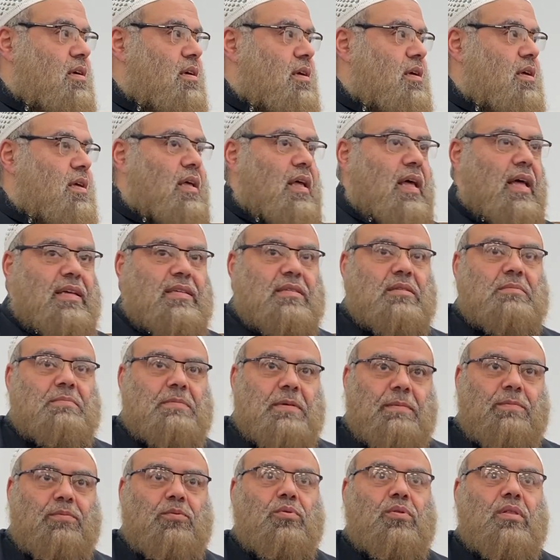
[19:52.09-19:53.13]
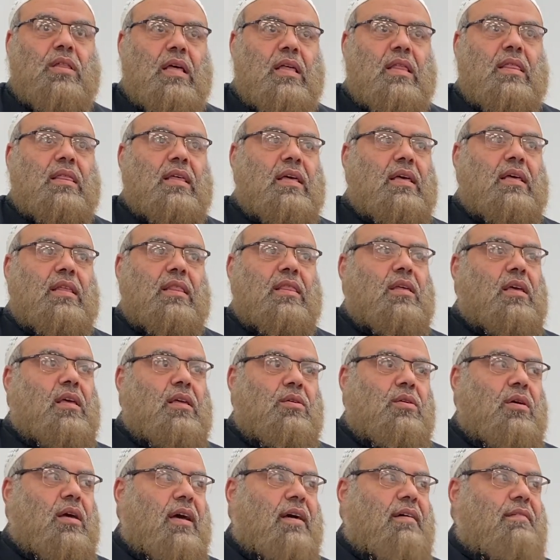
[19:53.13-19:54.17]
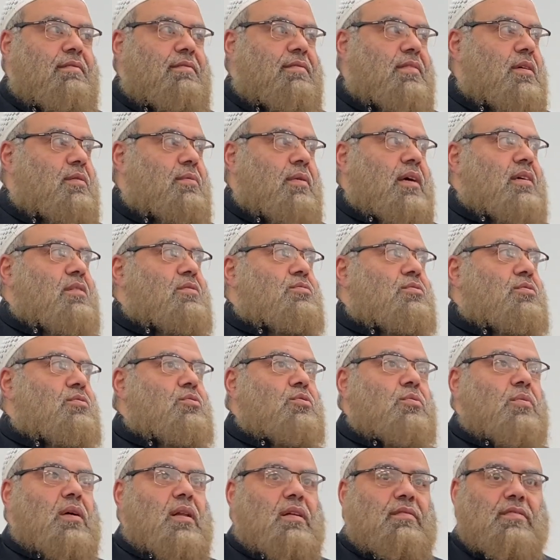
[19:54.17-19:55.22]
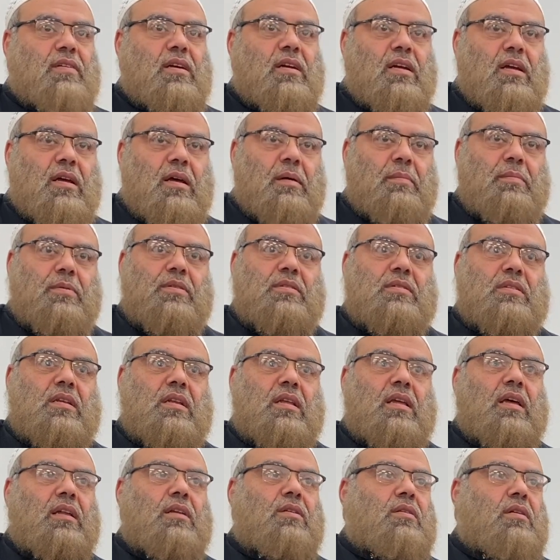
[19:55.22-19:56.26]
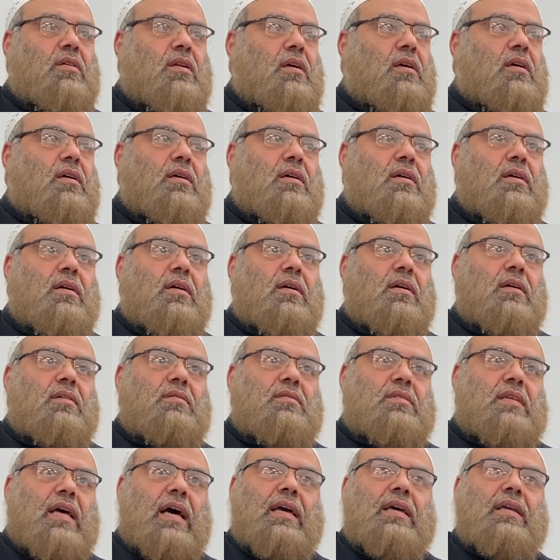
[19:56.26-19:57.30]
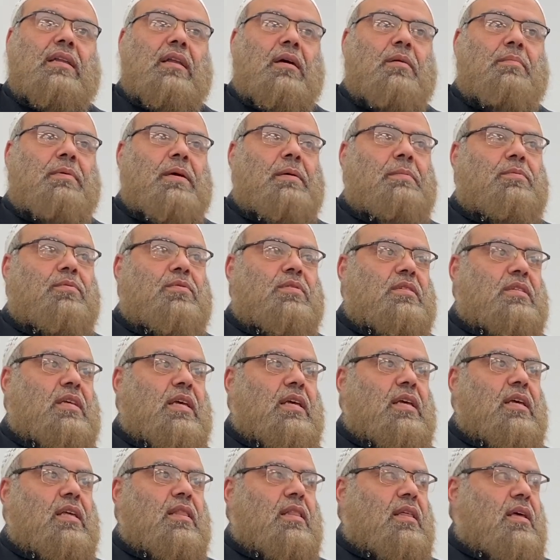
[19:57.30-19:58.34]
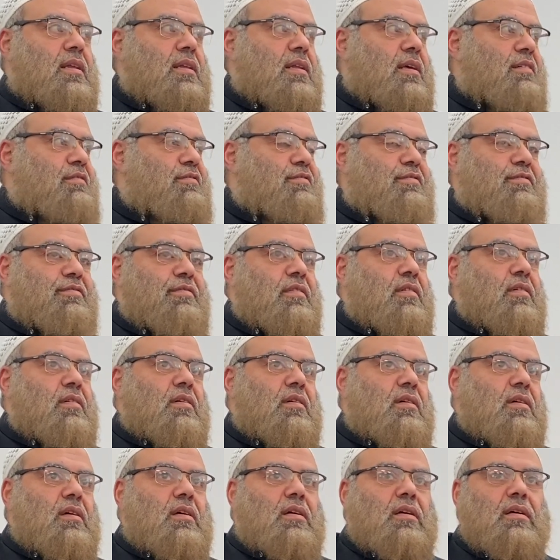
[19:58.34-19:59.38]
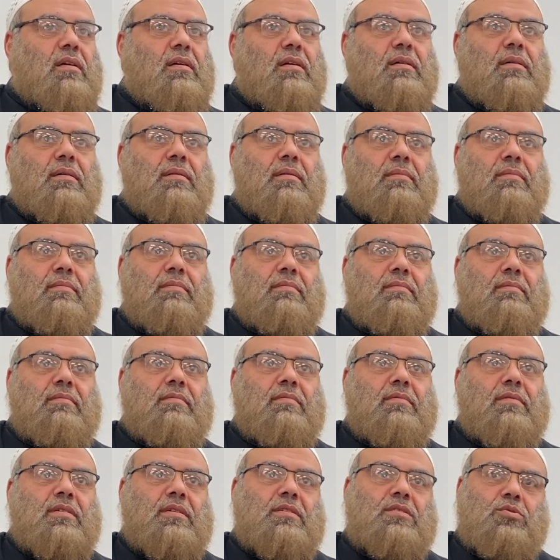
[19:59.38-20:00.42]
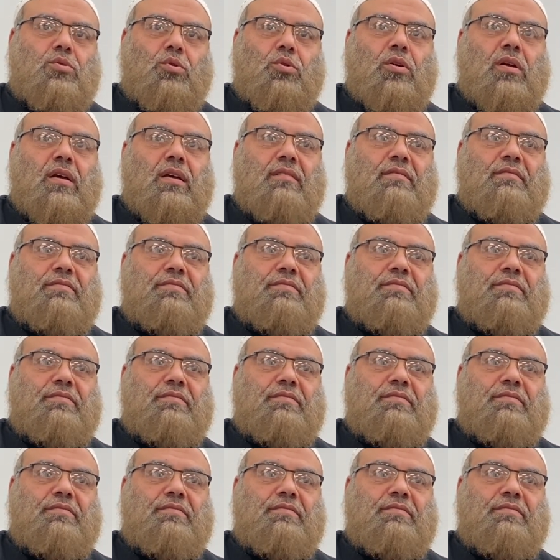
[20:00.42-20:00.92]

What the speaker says: As people, they think you have the right to do whatever. Person can sign a paper saying that if this organ